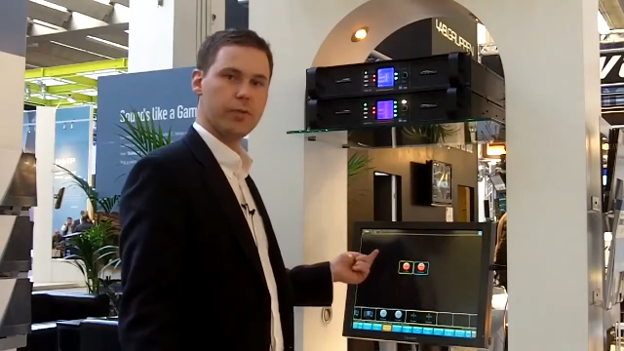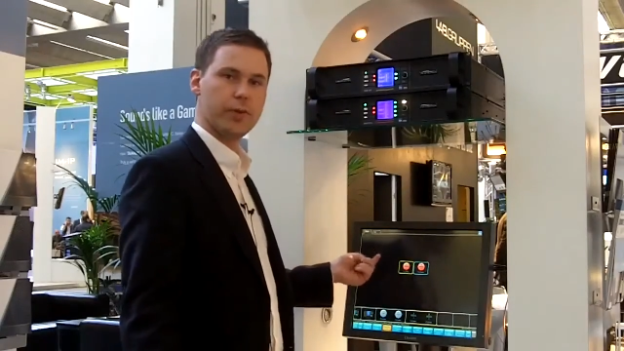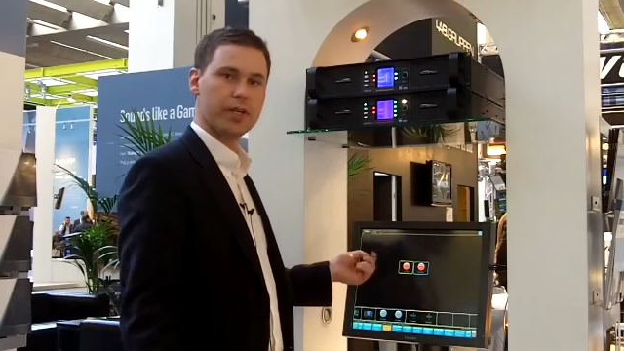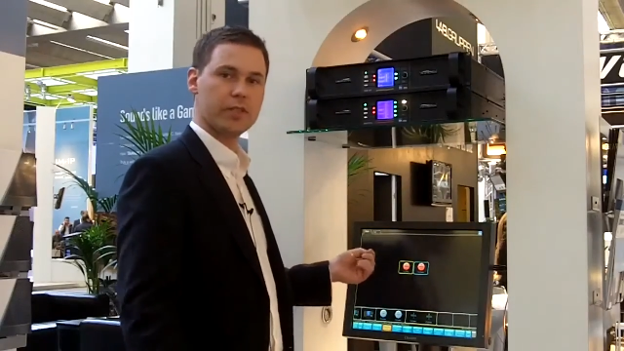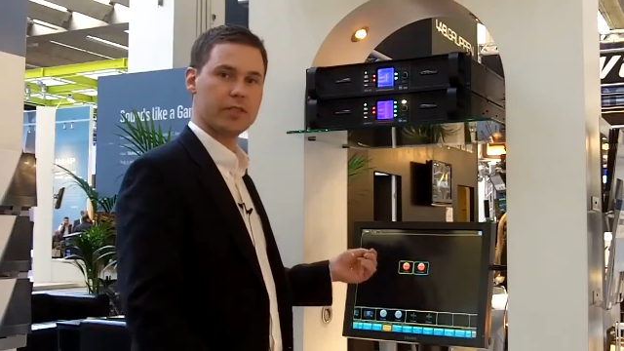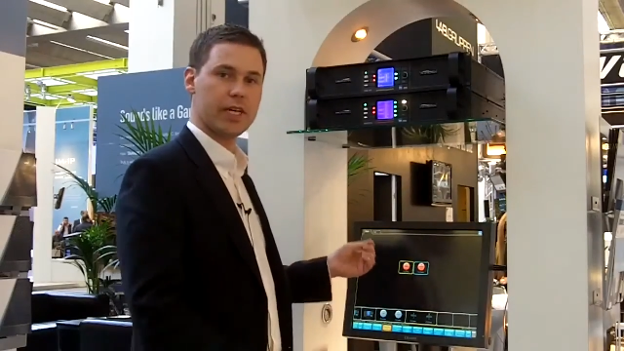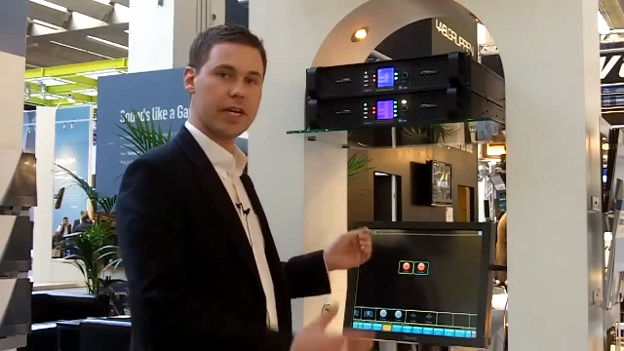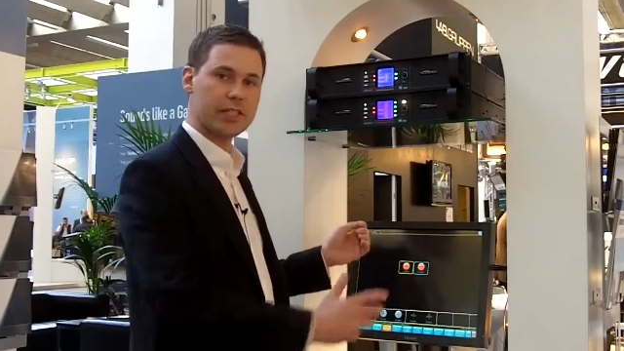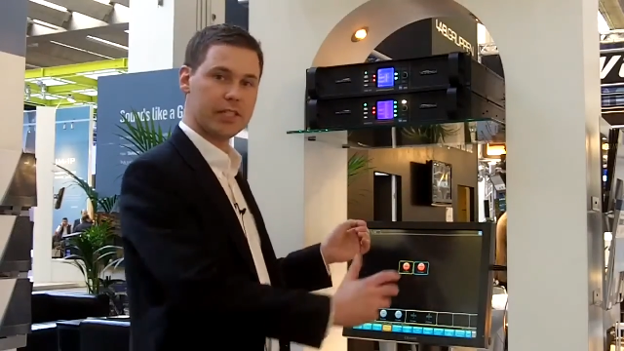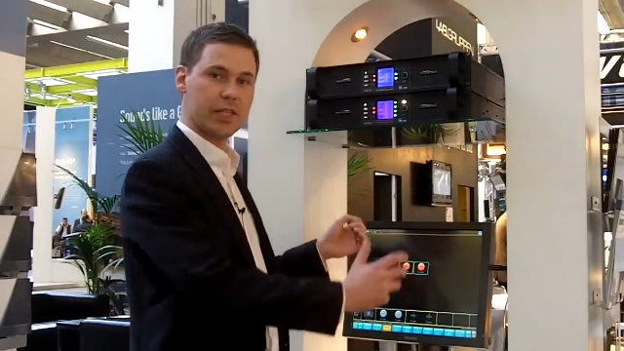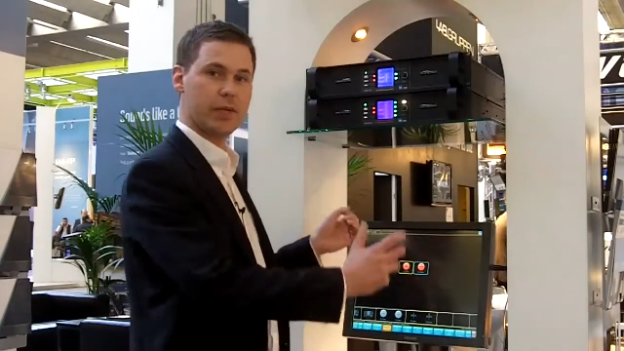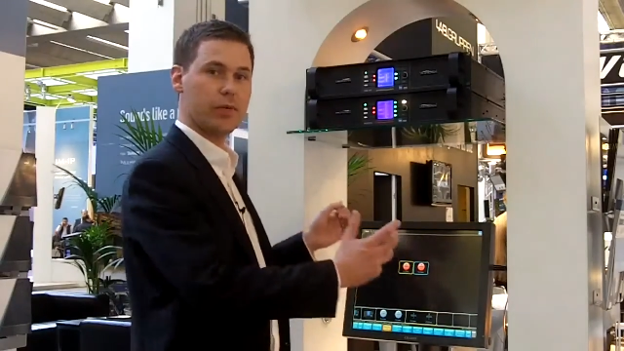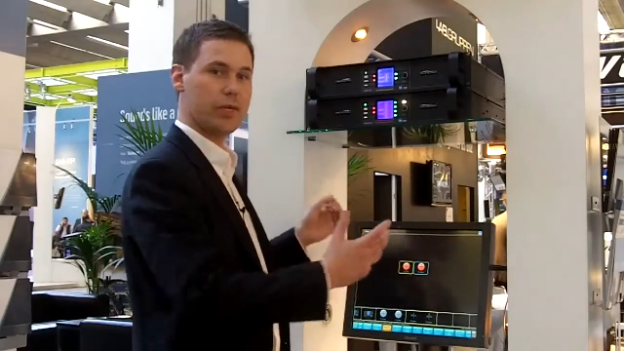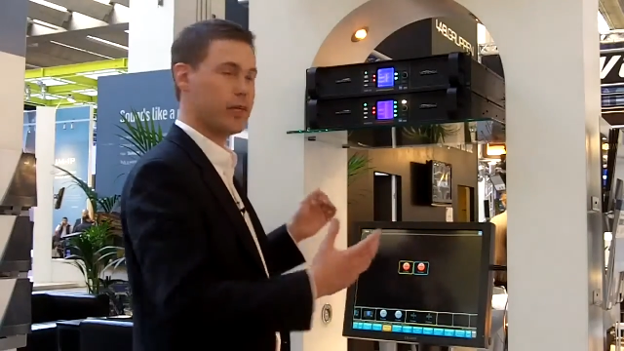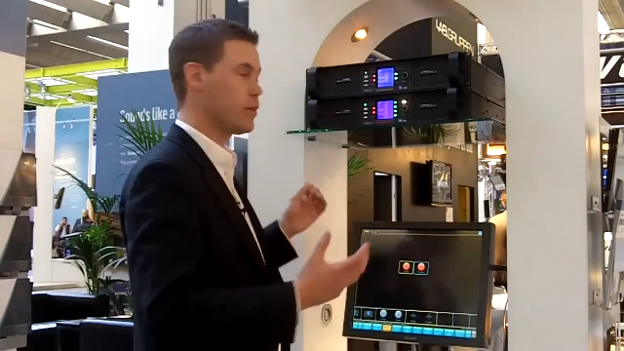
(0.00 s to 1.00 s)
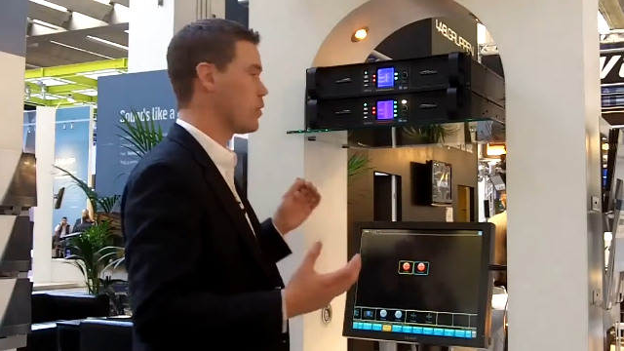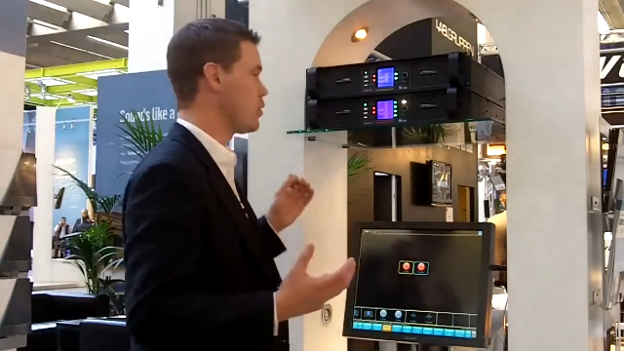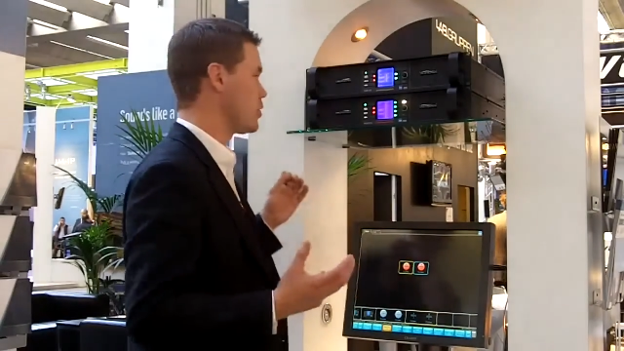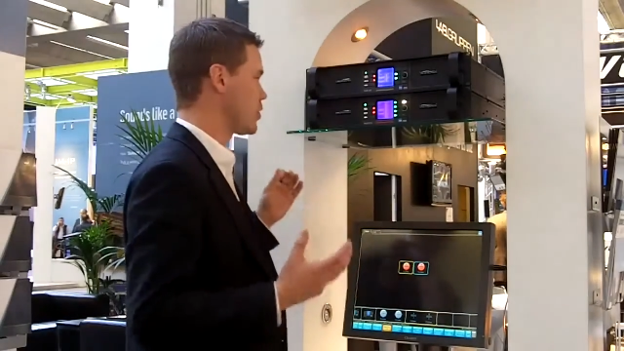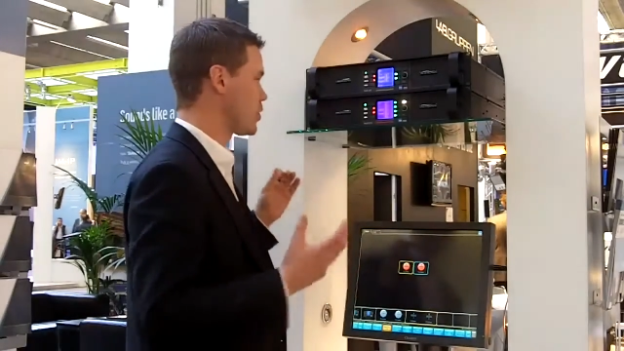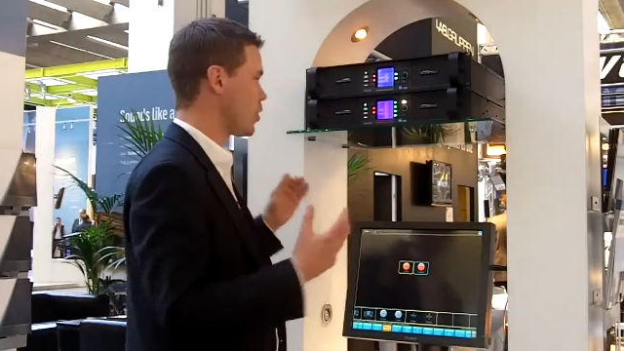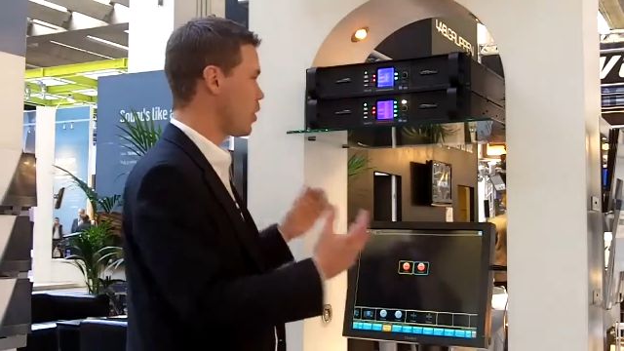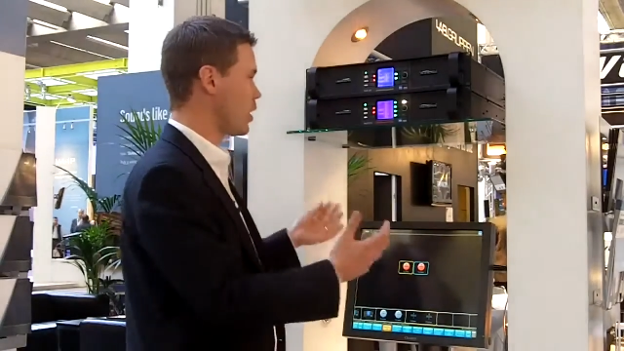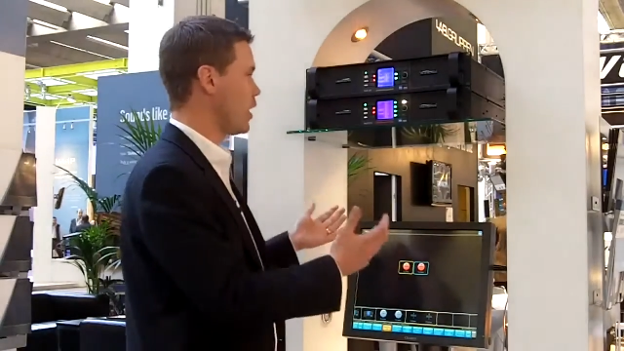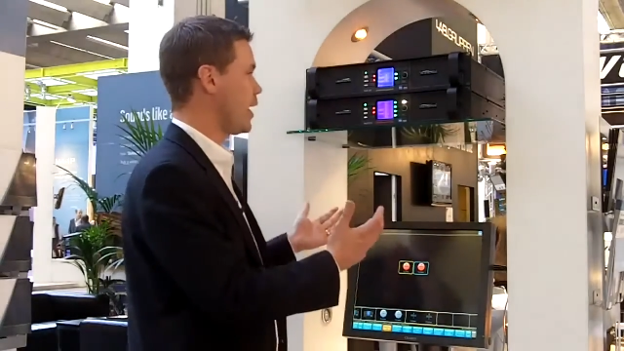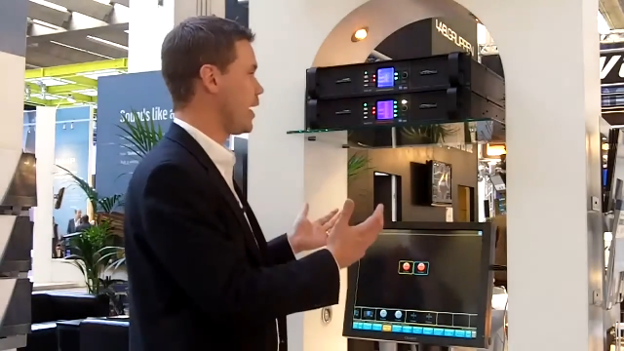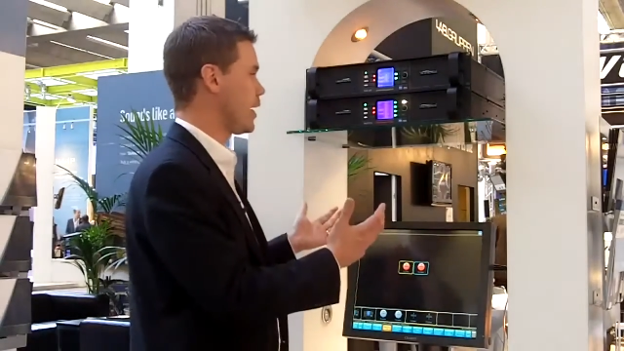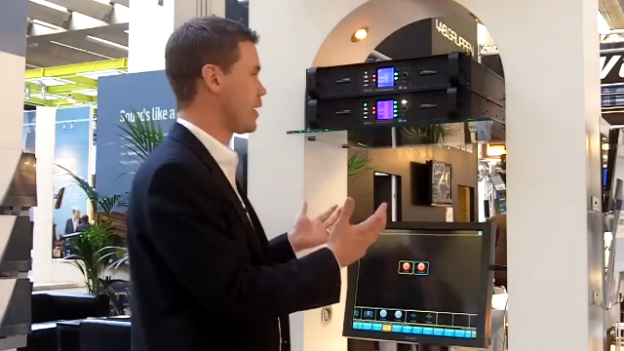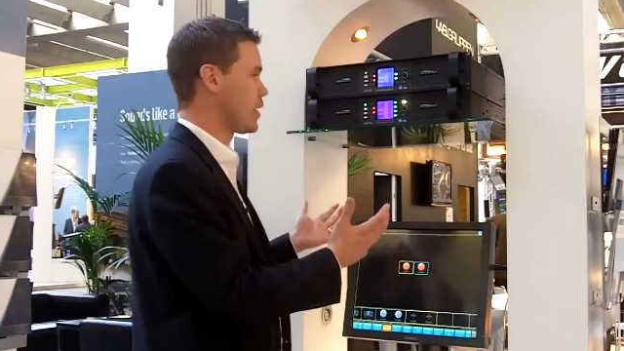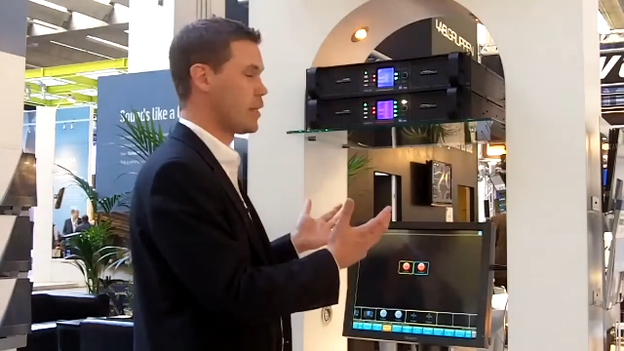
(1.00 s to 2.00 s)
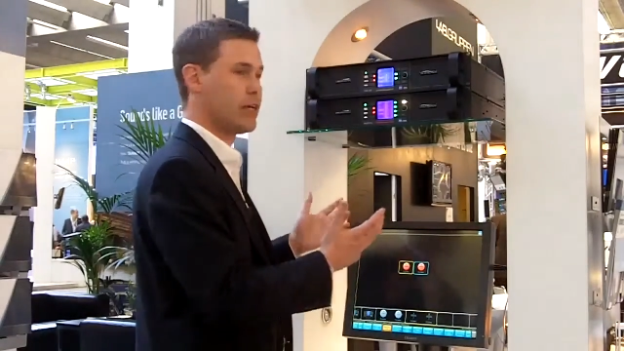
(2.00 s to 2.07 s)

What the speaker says: because actually when you start Lake,